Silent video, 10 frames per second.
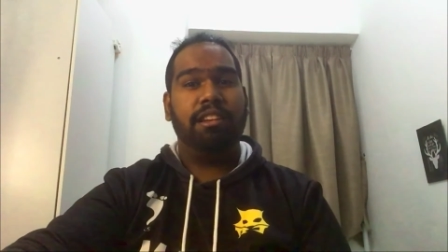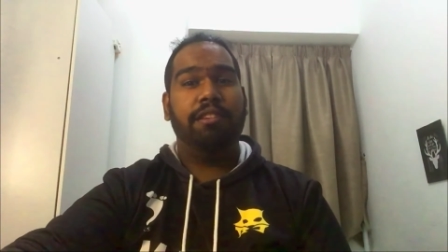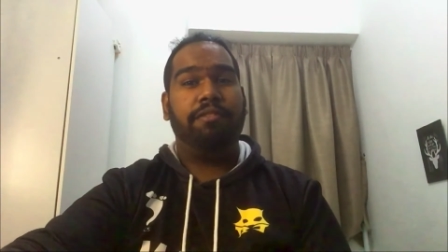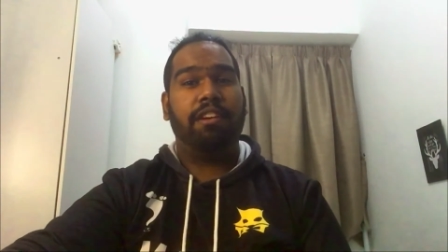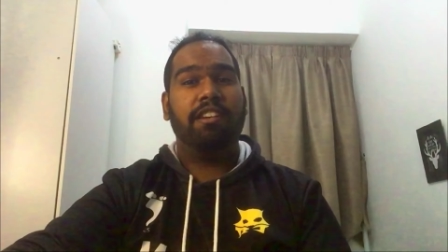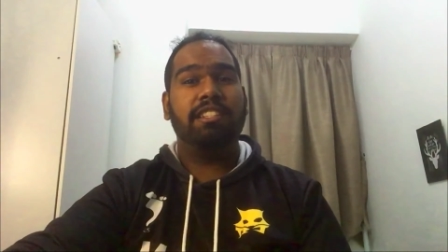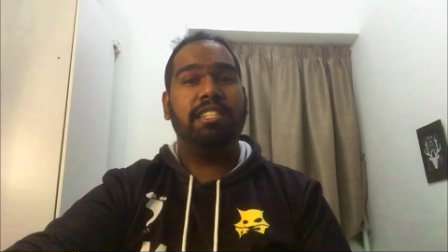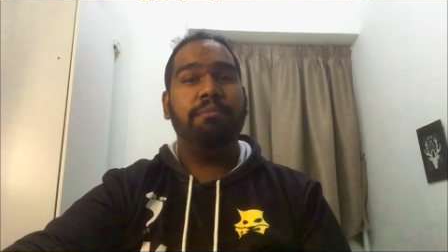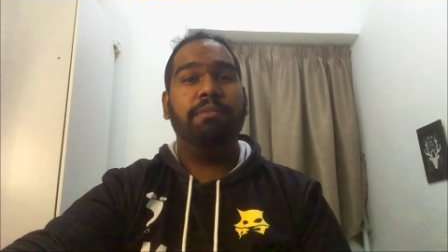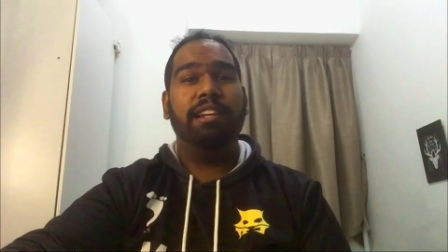the
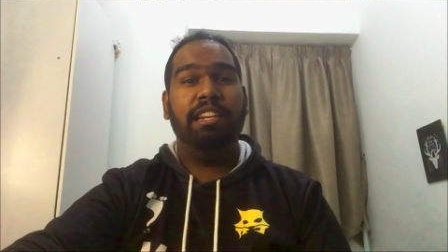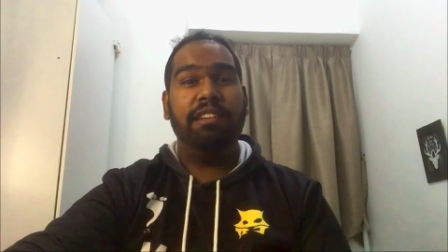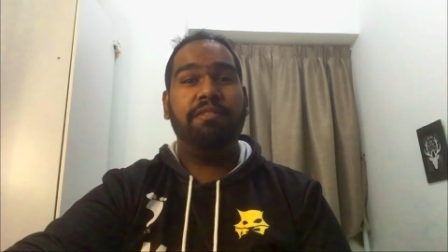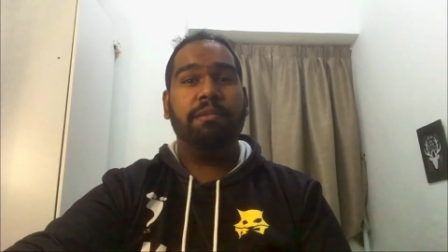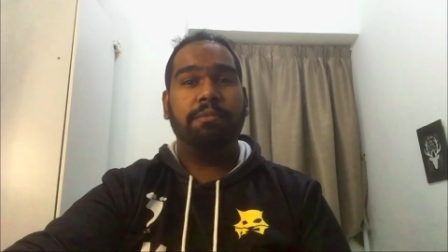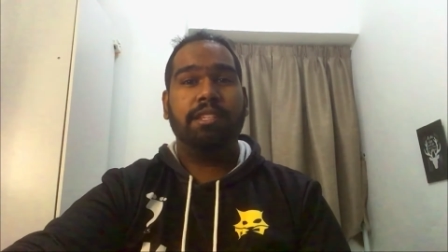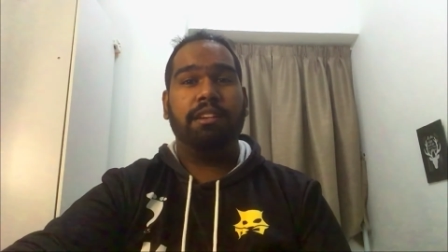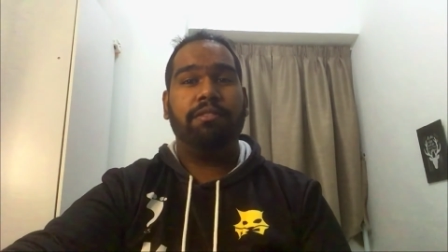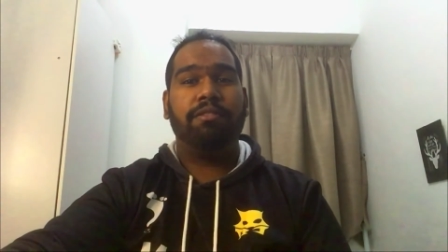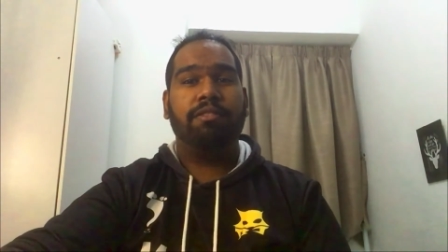Pharisee believed
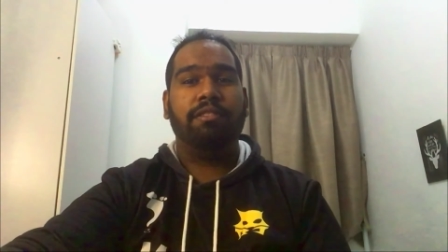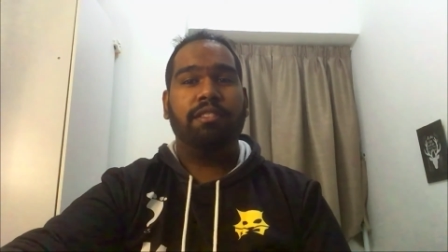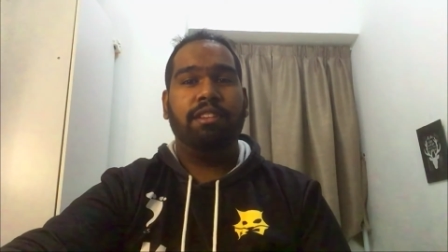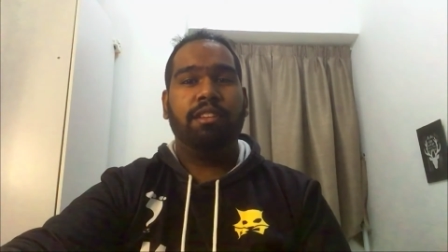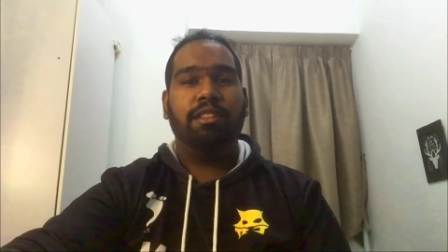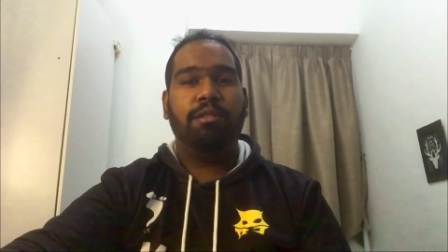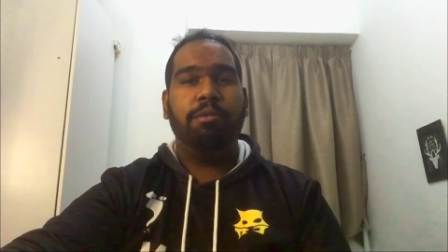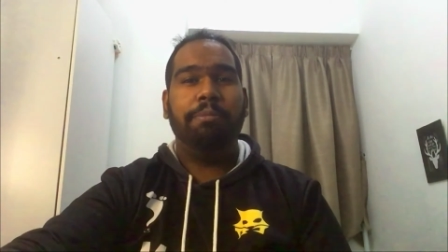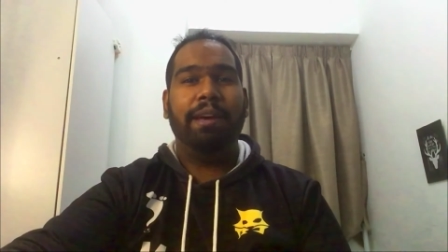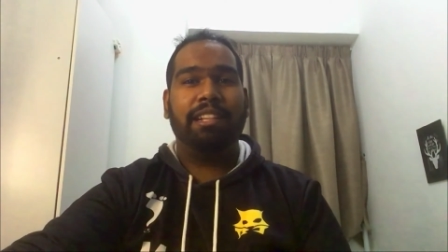himself to
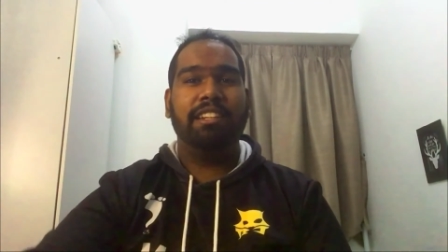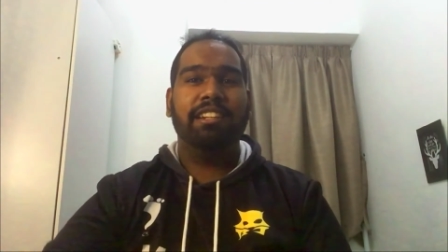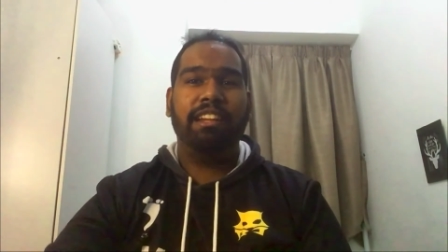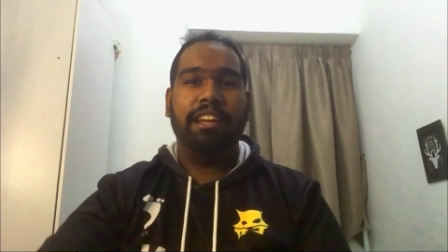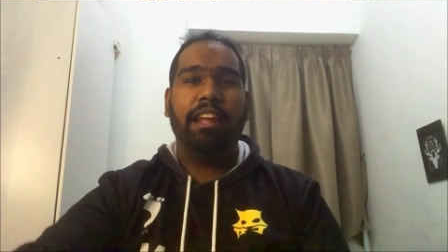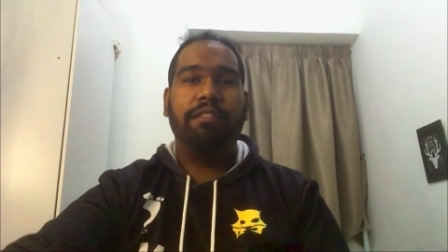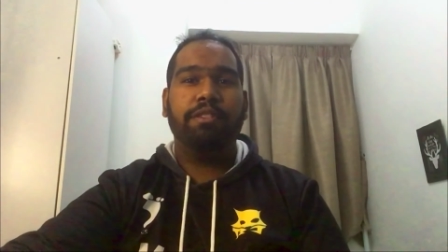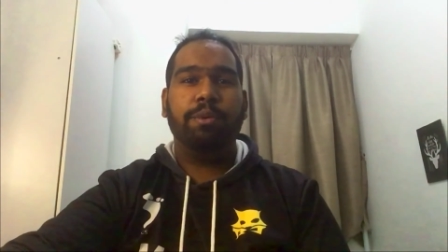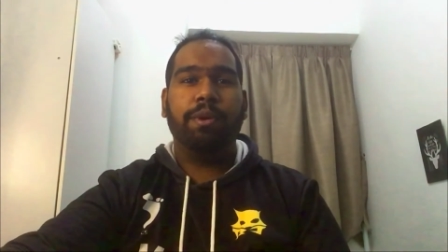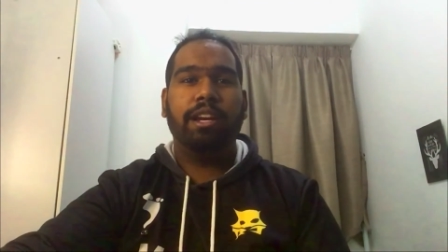be better than
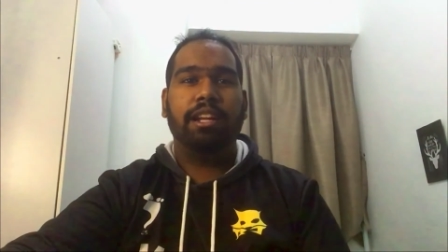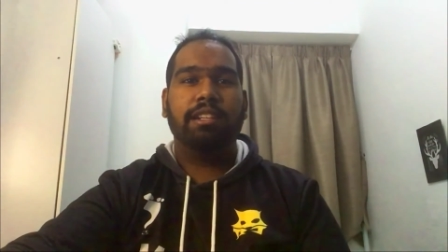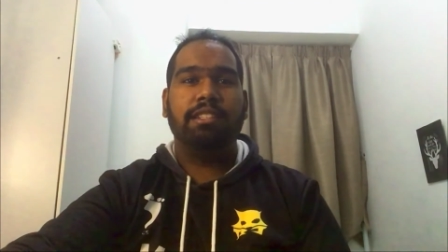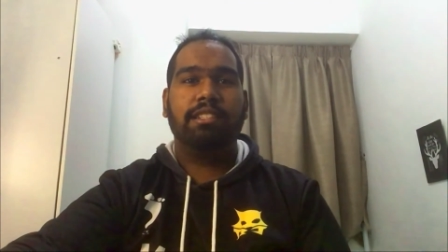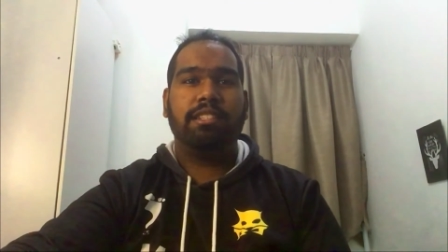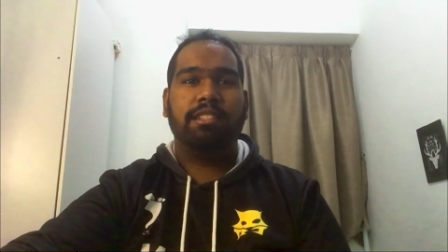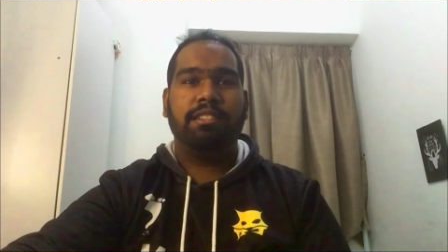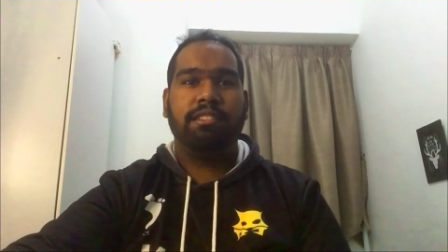everyone else.